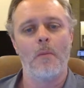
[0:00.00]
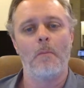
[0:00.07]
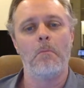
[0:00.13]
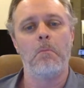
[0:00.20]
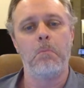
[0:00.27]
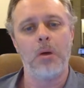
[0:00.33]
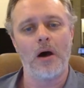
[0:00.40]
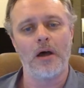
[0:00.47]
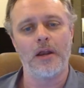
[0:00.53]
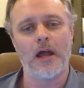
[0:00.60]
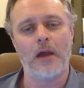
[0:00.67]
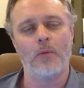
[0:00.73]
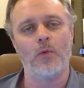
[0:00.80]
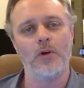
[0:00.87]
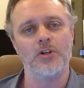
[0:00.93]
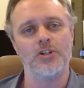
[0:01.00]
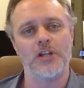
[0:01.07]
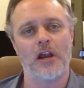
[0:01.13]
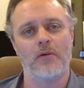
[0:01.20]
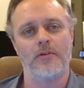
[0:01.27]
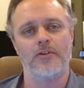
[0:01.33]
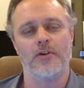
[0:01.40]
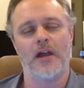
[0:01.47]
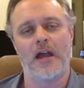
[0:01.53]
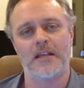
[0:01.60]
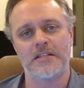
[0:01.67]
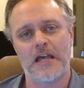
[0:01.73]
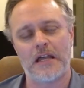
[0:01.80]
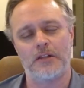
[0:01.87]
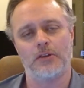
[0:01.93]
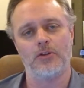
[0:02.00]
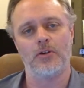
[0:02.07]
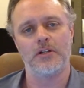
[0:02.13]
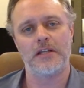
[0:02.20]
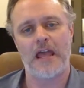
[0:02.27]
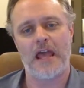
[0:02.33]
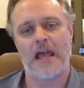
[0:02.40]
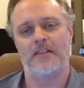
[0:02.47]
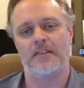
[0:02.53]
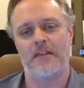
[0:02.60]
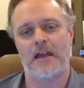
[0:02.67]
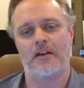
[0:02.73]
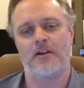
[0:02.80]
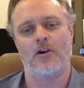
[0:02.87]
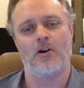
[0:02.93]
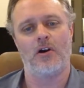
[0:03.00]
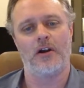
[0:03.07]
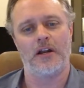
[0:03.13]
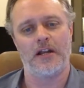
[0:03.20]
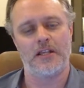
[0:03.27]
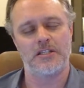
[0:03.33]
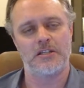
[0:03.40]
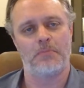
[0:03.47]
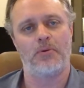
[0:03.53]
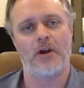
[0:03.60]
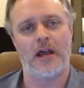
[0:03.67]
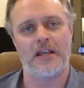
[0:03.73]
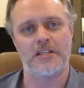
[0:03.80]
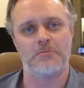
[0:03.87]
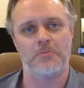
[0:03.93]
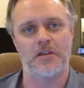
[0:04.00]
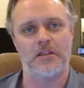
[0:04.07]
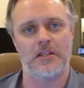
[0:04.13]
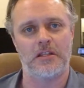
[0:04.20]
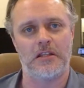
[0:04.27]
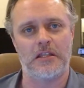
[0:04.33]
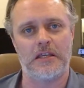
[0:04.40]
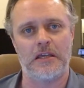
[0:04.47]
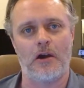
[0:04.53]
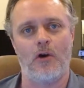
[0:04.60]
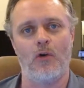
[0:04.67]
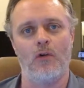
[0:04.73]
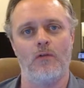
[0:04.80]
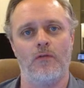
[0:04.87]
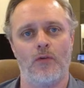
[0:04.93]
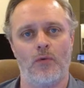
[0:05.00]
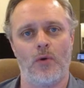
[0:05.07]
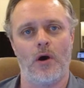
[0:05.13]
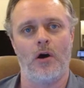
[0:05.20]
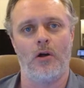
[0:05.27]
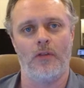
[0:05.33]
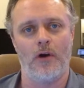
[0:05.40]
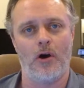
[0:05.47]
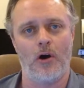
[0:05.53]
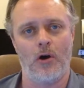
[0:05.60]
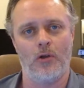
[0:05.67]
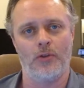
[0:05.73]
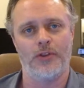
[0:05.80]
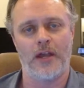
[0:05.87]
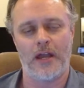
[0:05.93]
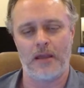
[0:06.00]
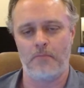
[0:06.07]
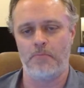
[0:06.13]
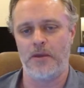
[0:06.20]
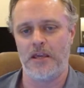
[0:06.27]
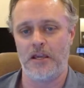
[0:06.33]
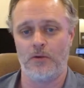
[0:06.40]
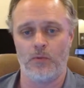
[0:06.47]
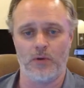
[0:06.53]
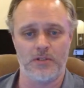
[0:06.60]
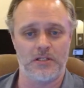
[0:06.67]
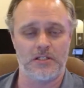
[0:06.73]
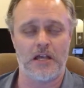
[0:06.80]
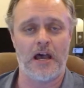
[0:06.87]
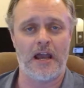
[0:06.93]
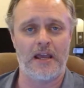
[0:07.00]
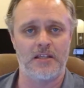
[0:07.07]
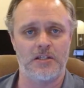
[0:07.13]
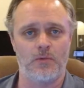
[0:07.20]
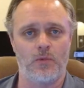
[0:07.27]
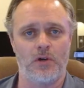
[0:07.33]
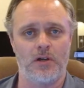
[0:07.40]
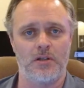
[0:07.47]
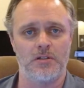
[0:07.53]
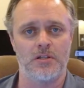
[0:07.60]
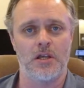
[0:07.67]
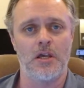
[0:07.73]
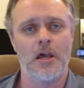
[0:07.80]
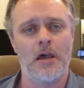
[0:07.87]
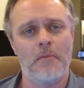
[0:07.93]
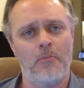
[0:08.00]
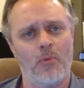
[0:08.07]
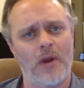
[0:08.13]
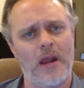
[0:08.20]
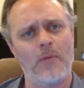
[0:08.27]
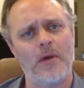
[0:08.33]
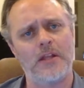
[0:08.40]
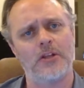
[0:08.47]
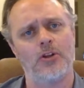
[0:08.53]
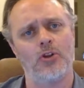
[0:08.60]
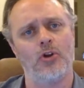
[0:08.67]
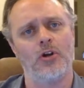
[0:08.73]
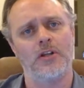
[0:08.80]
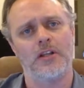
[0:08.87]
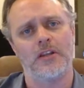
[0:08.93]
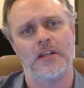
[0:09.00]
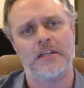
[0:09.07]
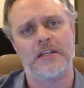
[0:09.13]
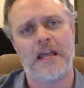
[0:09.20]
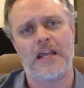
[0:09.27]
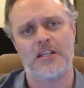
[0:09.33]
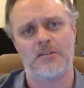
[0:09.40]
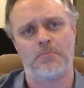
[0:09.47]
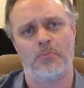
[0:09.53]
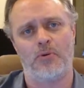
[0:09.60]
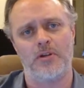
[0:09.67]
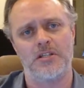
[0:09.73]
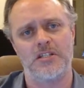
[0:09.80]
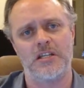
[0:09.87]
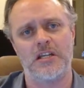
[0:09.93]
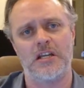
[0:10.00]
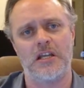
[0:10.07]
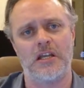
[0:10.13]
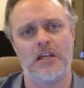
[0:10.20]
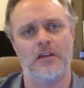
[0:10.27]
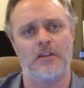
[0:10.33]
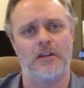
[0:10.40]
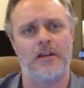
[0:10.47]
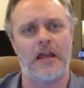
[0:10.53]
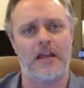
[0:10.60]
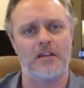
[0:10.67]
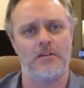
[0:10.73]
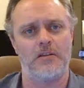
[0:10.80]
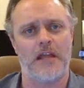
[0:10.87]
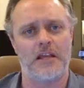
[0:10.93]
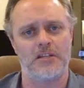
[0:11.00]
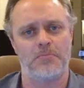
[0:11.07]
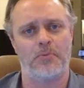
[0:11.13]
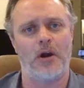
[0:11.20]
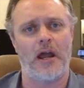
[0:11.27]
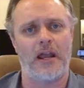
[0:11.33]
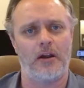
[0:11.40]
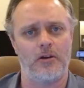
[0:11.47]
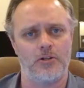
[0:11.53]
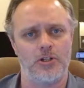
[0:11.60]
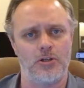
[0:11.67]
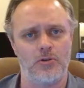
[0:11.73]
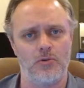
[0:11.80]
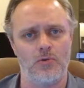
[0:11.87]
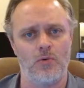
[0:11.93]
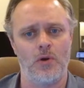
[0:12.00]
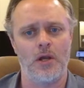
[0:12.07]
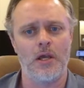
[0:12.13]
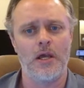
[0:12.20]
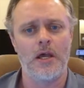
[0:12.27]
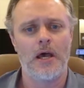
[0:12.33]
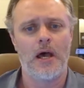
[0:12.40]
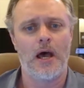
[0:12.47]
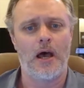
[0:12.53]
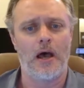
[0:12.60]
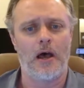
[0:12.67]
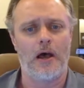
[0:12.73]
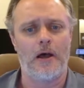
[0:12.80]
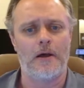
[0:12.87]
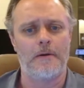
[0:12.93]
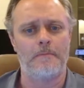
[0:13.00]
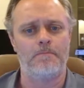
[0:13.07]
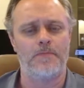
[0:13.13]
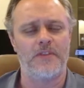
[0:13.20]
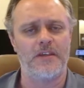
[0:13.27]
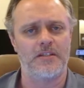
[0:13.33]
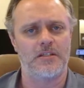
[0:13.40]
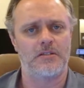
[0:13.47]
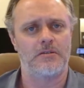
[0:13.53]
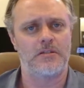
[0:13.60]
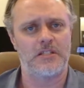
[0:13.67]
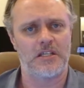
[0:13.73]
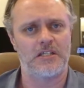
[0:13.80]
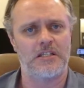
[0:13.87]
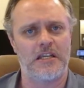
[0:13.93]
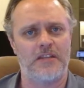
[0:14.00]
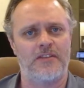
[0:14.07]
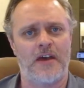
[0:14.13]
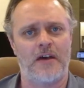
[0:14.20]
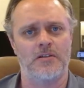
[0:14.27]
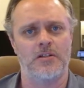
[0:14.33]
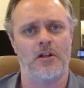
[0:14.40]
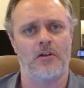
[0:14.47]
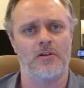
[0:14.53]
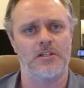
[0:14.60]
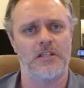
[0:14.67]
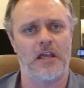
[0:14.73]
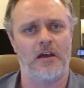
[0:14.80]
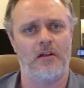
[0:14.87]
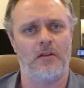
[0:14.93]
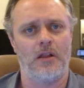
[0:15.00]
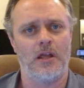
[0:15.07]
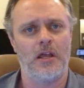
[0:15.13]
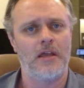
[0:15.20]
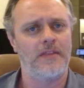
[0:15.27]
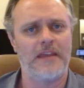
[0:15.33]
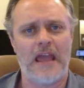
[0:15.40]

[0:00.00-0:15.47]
But I would share with you guys, I looked at that card and it surprised me that the all-time peak was as high as it was. When I went and looked at the days preceding and the days prior to this $16,000 sale, the